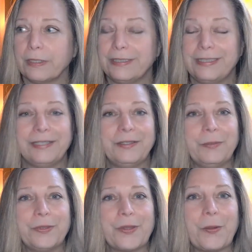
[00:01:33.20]
dealing
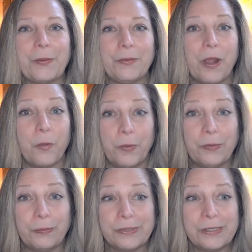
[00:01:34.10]
with our
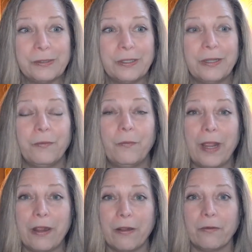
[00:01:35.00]
wounds,
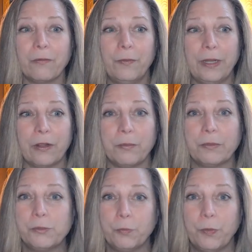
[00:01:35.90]
where we are
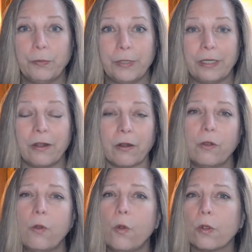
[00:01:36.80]
most wounded, our
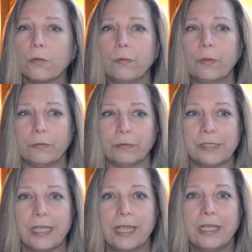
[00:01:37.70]
core
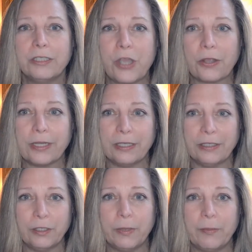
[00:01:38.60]
wounds, talking a
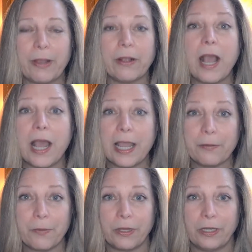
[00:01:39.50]
little bit about
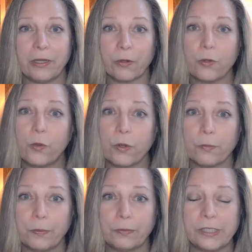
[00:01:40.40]
Chiron and our core
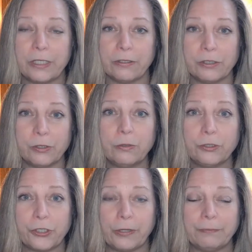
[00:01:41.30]
wounds in our soul
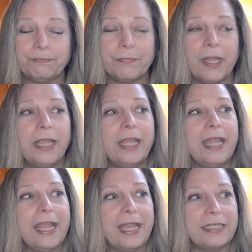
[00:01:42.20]
chart,
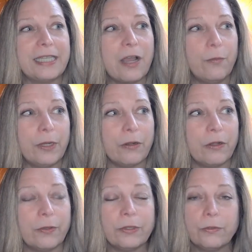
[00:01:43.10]
and how we are
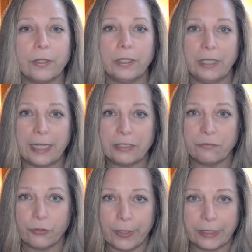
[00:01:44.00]
going through a
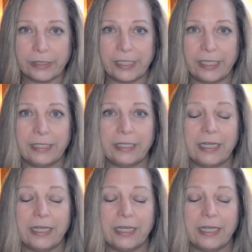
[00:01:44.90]
collective transit